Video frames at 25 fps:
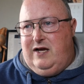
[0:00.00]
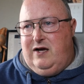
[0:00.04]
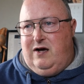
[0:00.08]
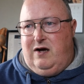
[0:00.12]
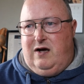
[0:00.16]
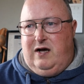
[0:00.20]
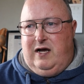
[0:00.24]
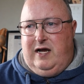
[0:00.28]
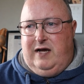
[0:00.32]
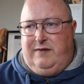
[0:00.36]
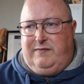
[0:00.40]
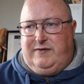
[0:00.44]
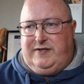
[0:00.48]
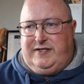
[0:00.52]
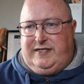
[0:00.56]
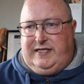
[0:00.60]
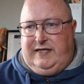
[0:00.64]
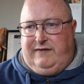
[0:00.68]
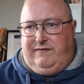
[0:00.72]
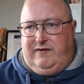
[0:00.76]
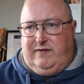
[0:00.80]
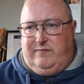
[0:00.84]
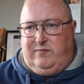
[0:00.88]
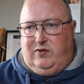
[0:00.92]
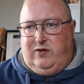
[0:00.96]
I
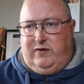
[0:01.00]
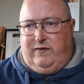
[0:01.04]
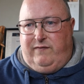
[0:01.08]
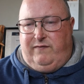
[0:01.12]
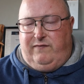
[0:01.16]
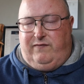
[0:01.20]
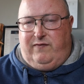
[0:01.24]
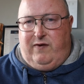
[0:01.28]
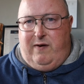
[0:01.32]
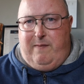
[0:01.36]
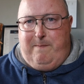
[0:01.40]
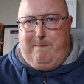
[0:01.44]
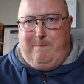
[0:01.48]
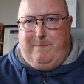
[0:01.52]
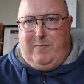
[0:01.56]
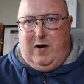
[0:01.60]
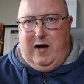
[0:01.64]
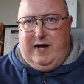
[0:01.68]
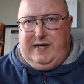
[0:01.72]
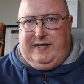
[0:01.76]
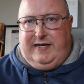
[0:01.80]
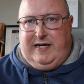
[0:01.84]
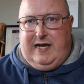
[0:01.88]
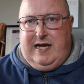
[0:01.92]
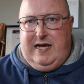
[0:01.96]
received a book from
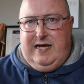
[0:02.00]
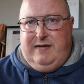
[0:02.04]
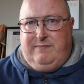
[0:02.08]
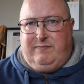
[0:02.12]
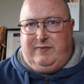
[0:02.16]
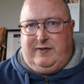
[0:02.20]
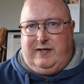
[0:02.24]
Mighty Ape.